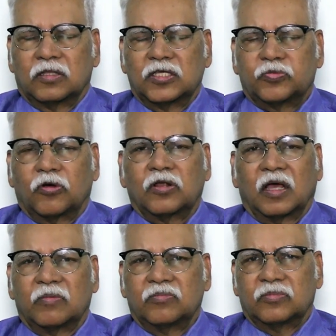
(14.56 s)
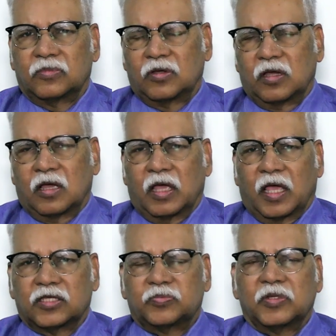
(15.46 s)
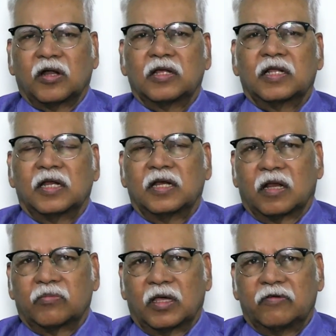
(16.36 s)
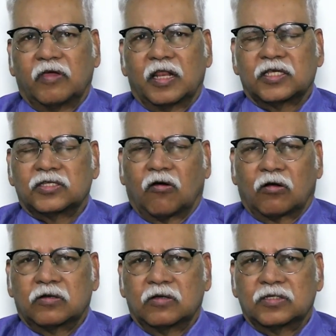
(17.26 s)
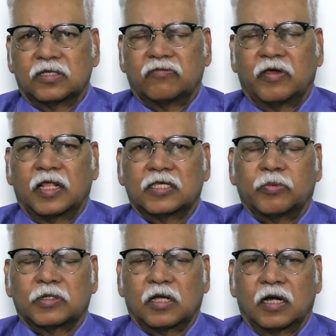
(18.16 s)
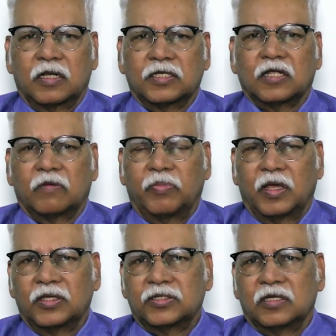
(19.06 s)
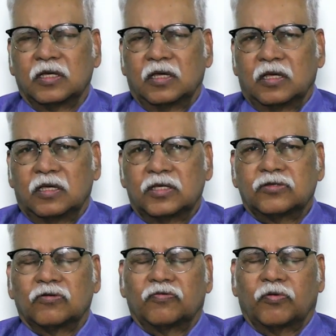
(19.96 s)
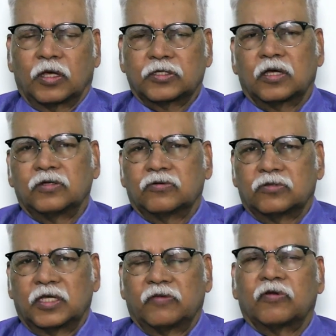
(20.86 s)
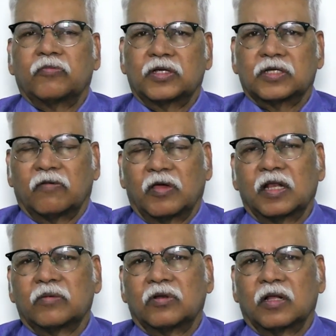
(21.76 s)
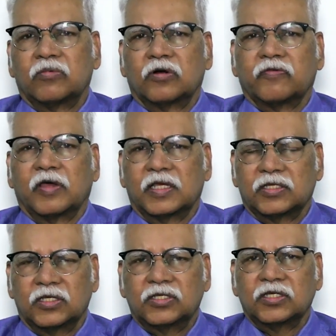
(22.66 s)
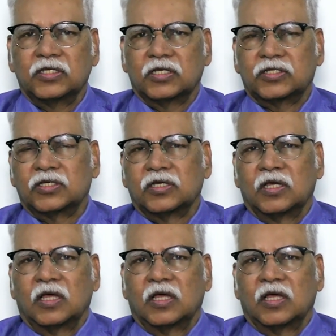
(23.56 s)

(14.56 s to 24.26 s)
This program as periodically done by various doctors in various specialties at Pace is to pass on you the information available about various diseases,